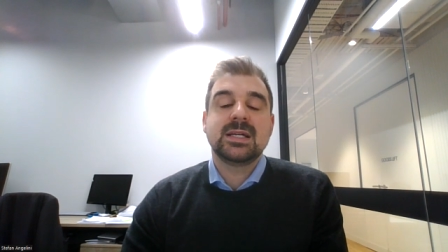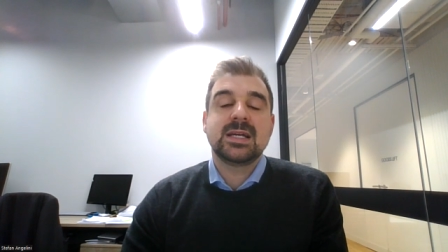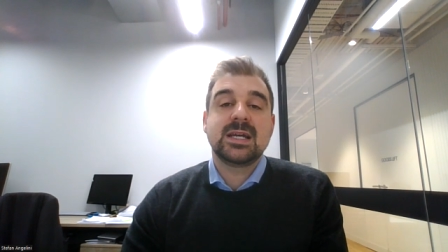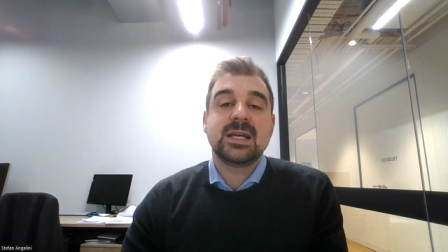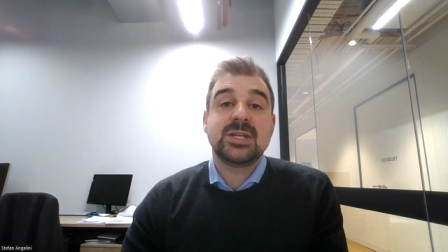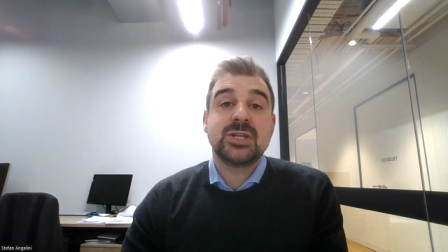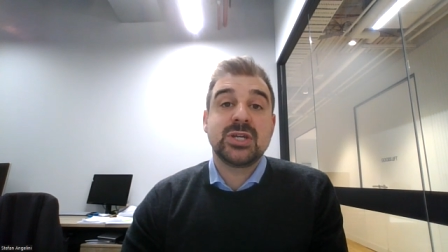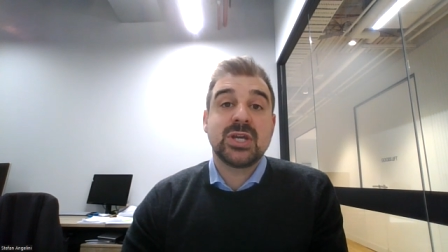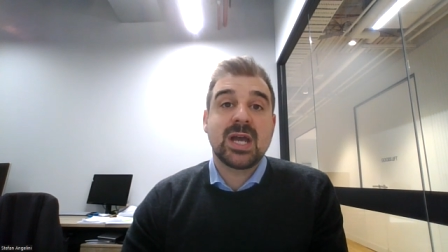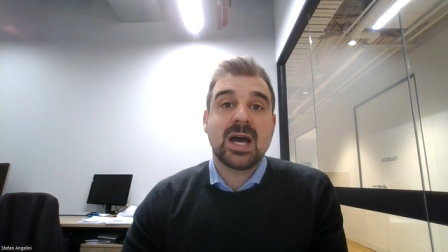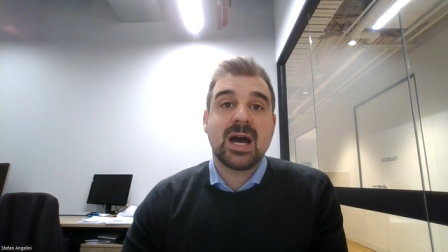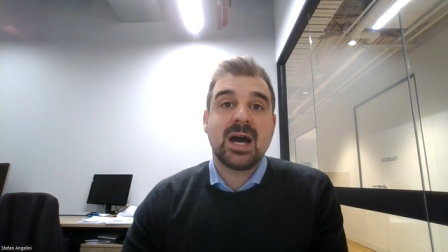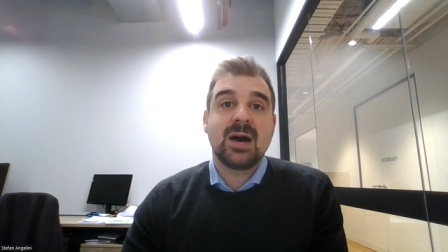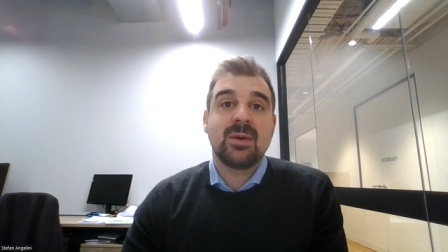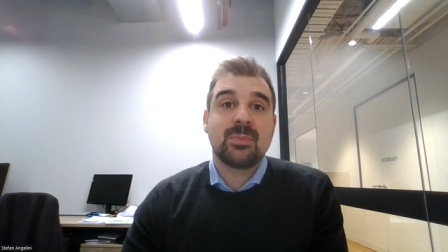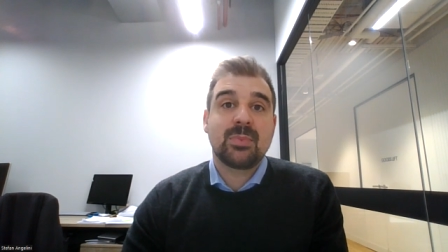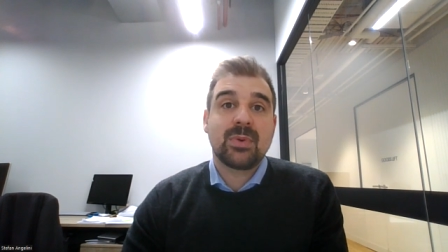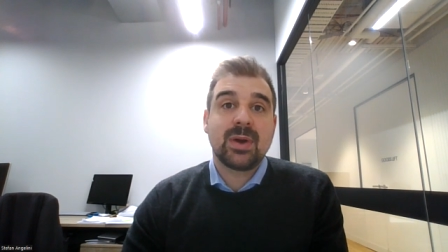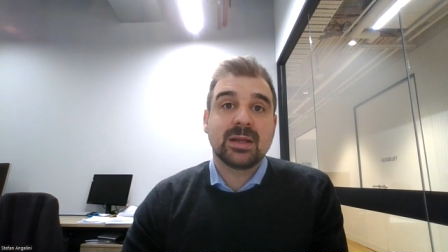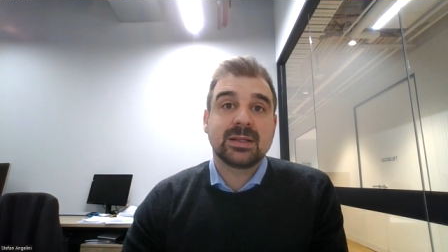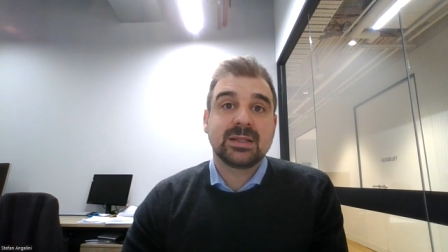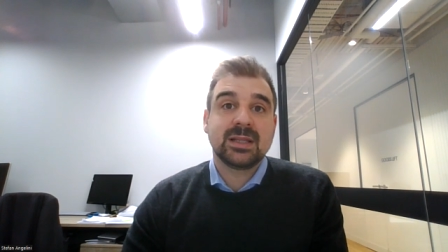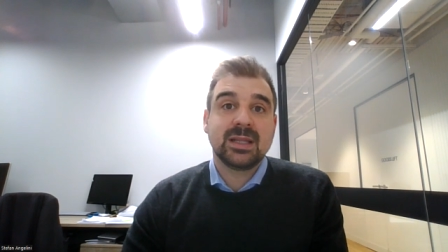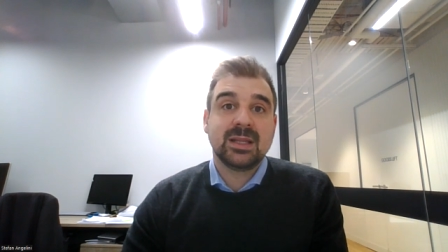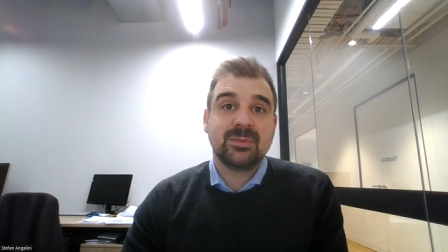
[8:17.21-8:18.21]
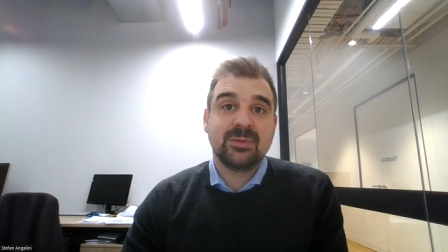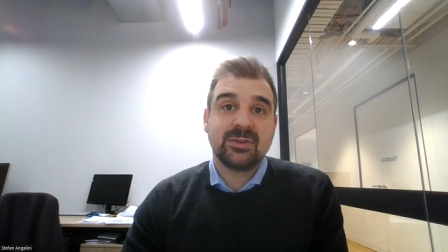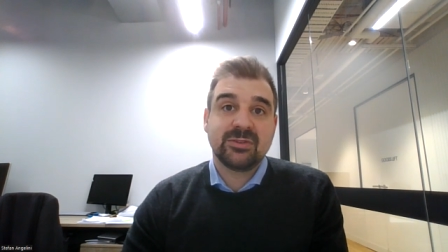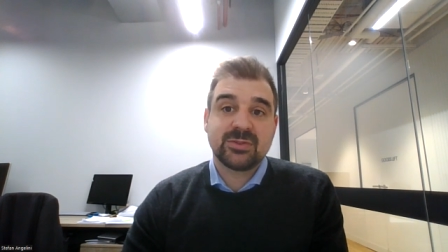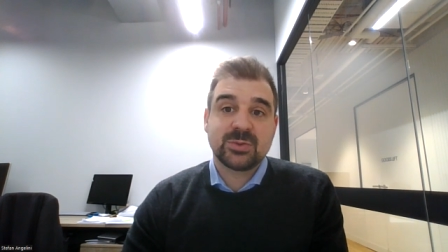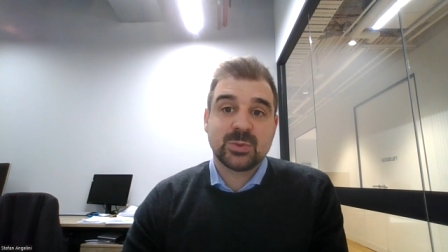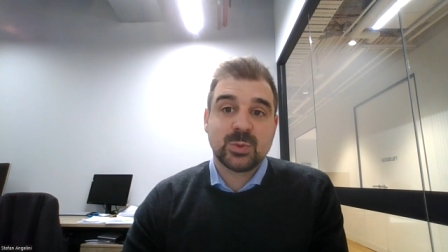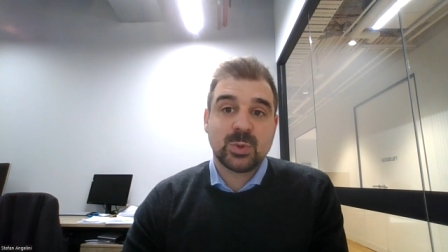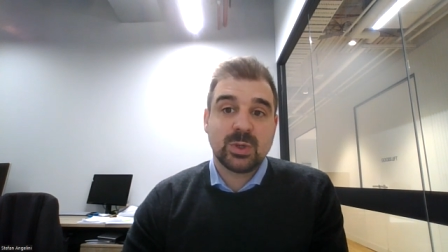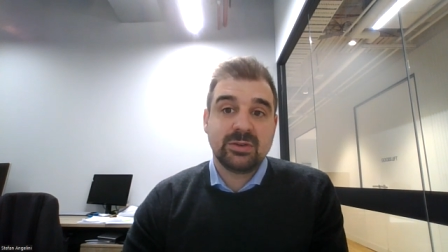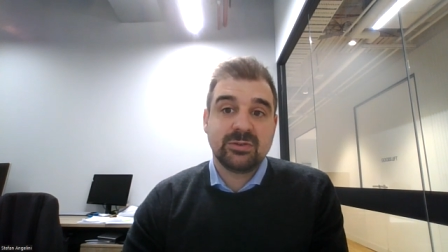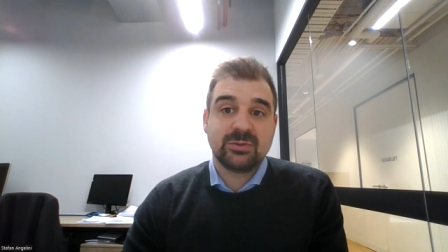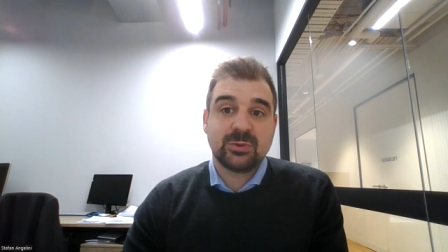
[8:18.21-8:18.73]
and you can't break the limit for
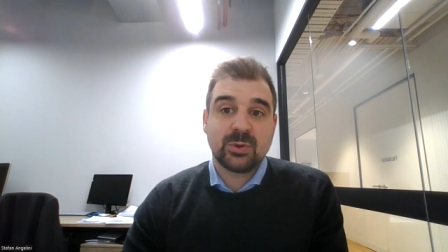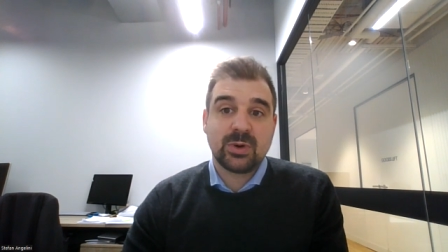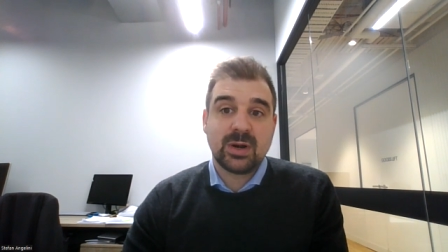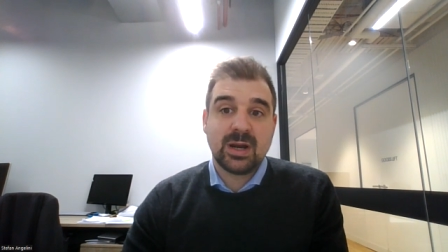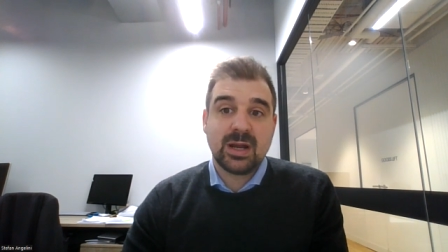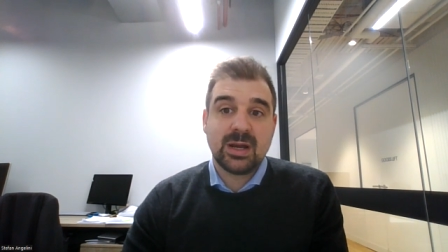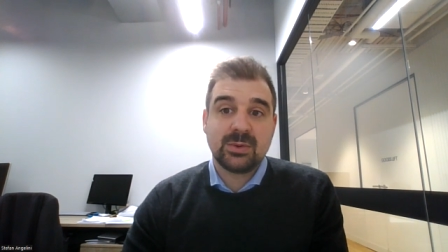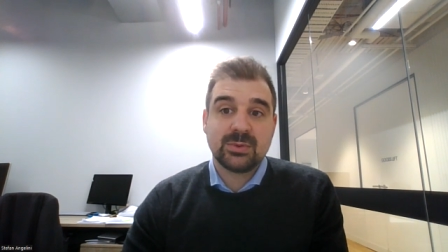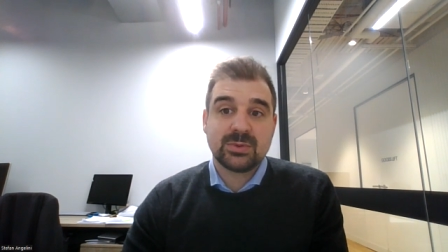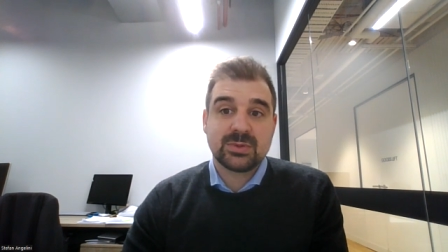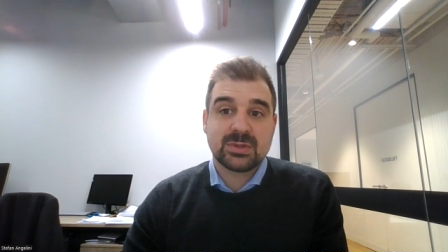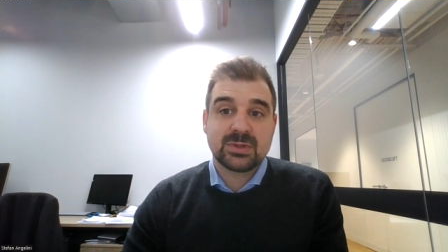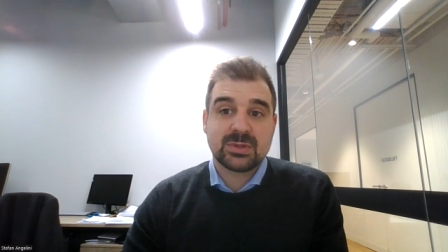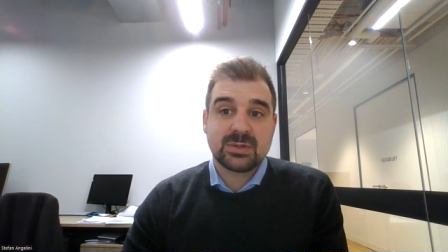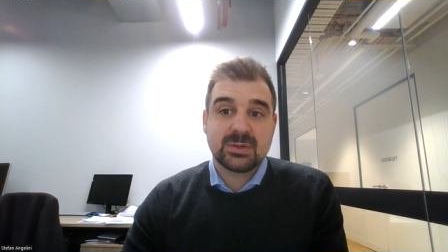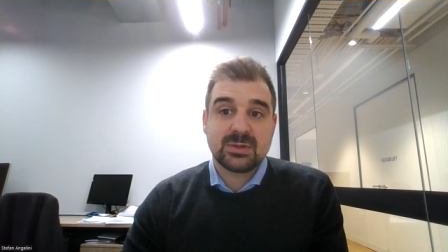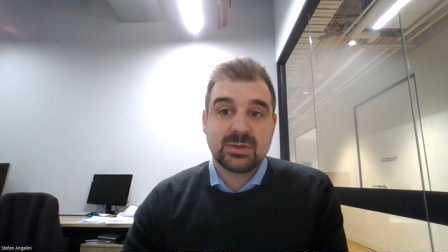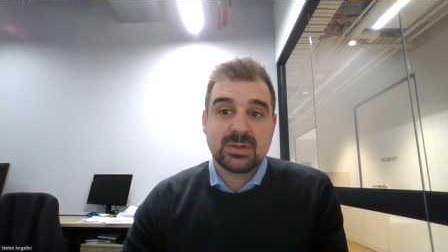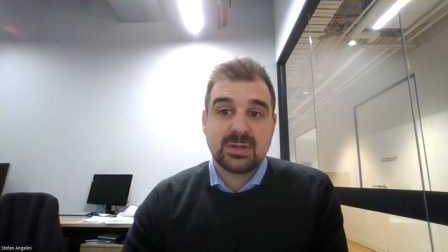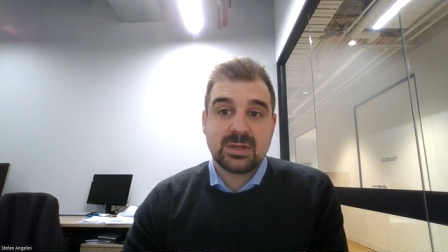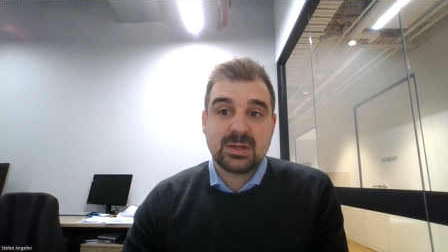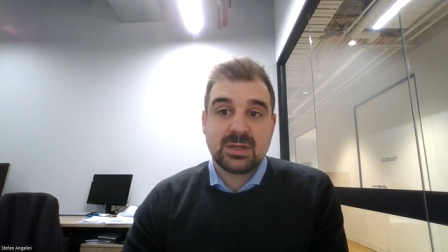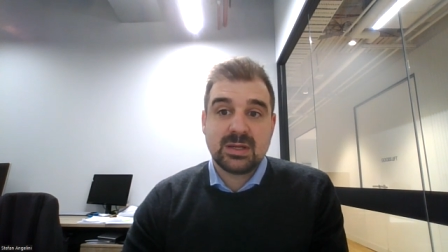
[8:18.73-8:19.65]
24 hours.